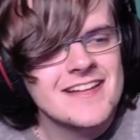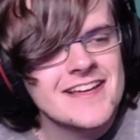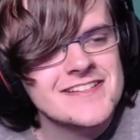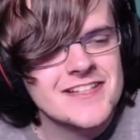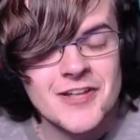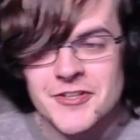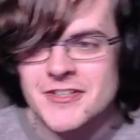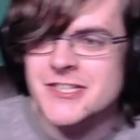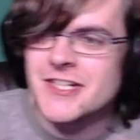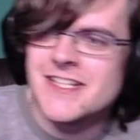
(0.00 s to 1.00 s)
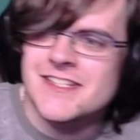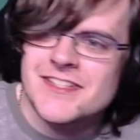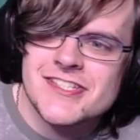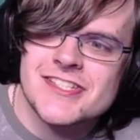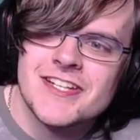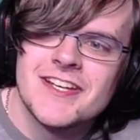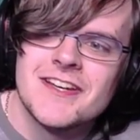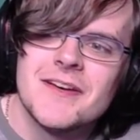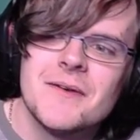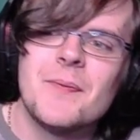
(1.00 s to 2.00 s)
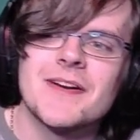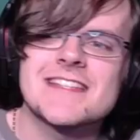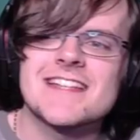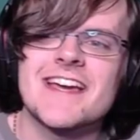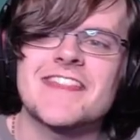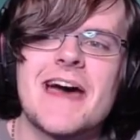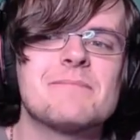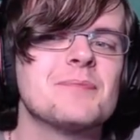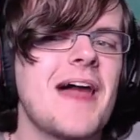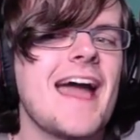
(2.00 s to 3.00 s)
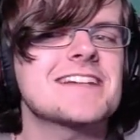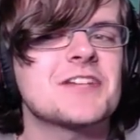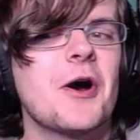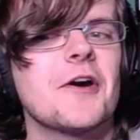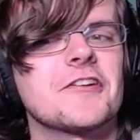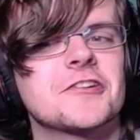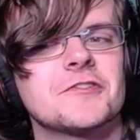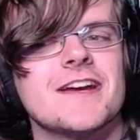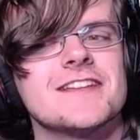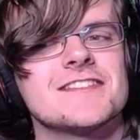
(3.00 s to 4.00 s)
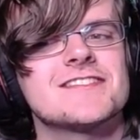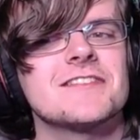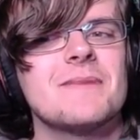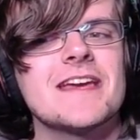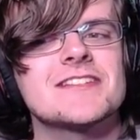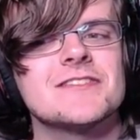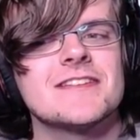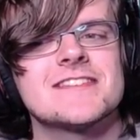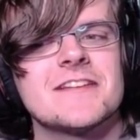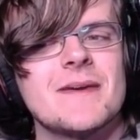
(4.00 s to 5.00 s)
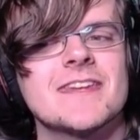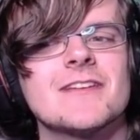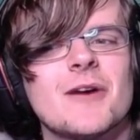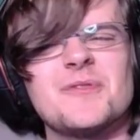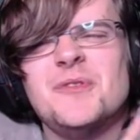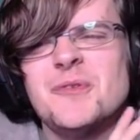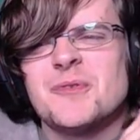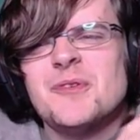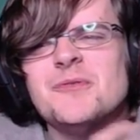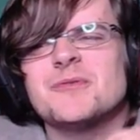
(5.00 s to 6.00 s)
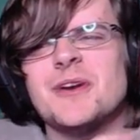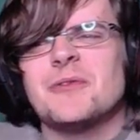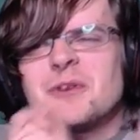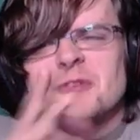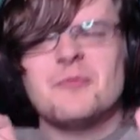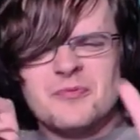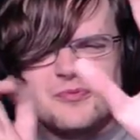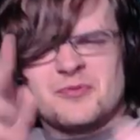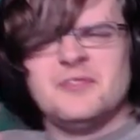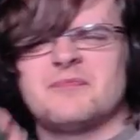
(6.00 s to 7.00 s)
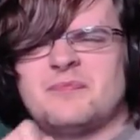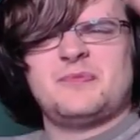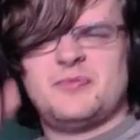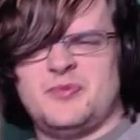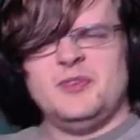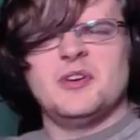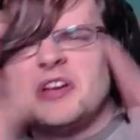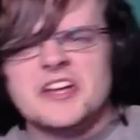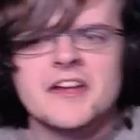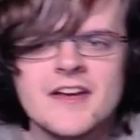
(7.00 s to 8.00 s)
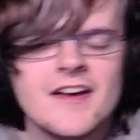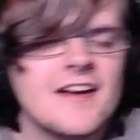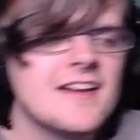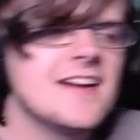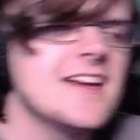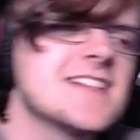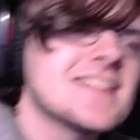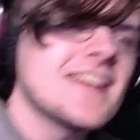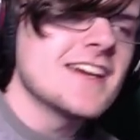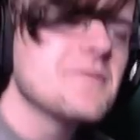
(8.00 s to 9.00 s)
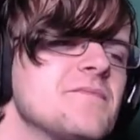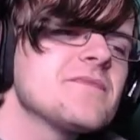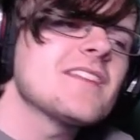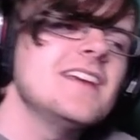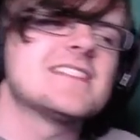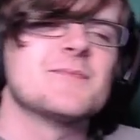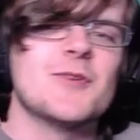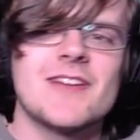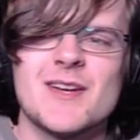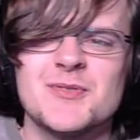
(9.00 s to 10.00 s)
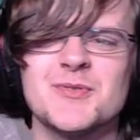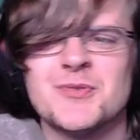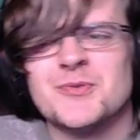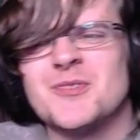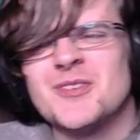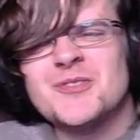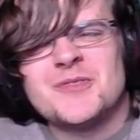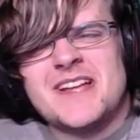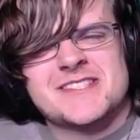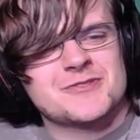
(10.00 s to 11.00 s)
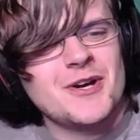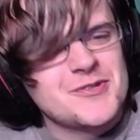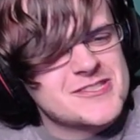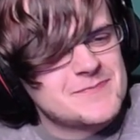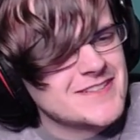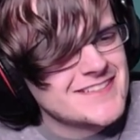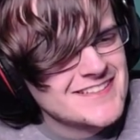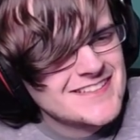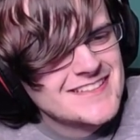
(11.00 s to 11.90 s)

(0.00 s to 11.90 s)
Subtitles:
Like, there's a lot of cringe, but it's like that black tar cringe that makes you, instead of making you go, ooh, ooh, no, go to, ooh, ooh, it's like, it's more like, ooh, ooh, that's gross, but